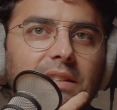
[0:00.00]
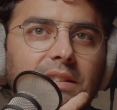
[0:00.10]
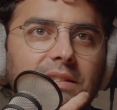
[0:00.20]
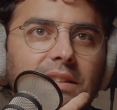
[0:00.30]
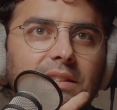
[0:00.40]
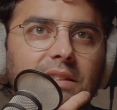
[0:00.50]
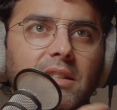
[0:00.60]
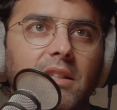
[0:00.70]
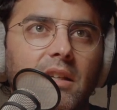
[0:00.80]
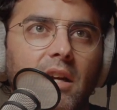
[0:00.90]
does
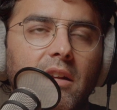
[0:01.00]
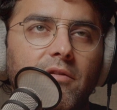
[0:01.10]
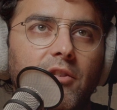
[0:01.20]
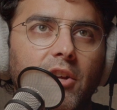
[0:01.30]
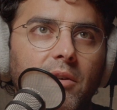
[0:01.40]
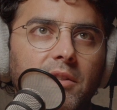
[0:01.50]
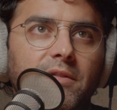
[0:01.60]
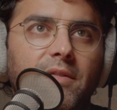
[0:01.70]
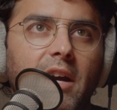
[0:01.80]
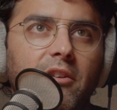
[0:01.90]
it kind of go
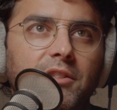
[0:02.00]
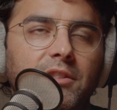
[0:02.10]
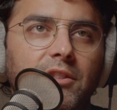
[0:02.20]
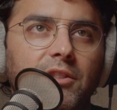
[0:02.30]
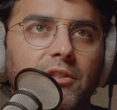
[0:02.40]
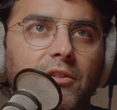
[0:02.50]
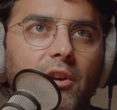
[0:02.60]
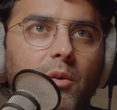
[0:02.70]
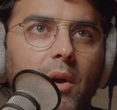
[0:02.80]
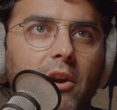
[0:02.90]
as far as to you
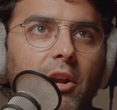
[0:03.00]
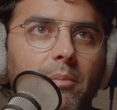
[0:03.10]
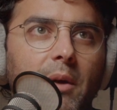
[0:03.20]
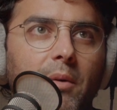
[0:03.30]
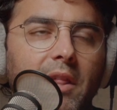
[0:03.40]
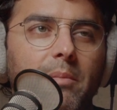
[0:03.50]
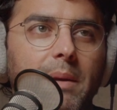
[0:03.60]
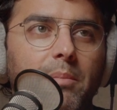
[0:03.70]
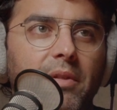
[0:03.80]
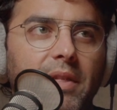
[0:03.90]
not worrying about what other
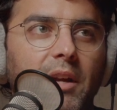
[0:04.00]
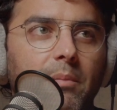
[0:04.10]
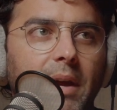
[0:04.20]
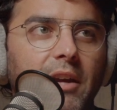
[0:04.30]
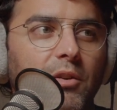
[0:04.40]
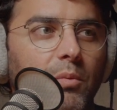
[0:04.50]
people think about